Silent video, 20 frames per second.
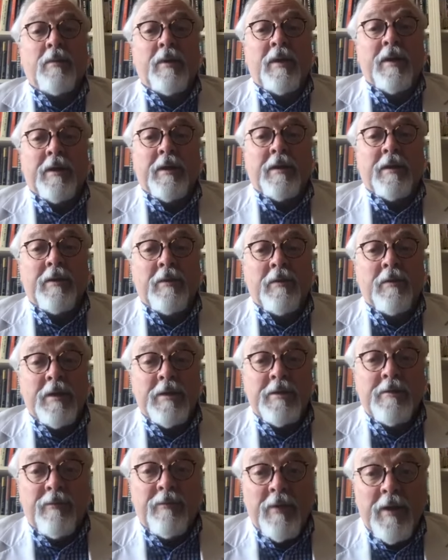We're going to do
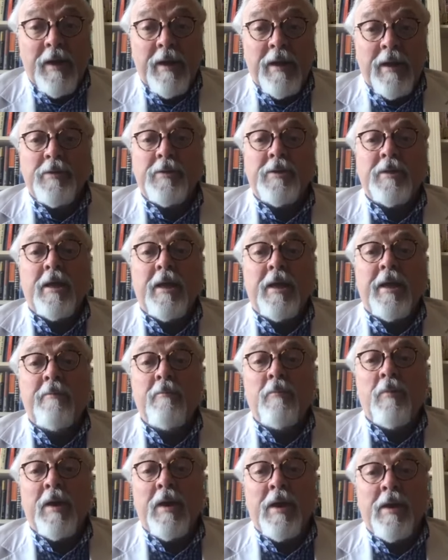this furlough
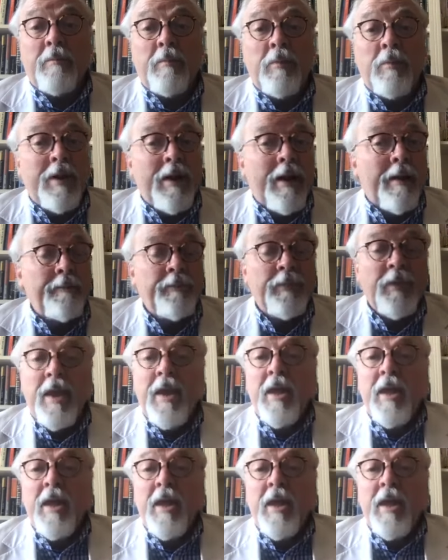scheme. We're going to put up,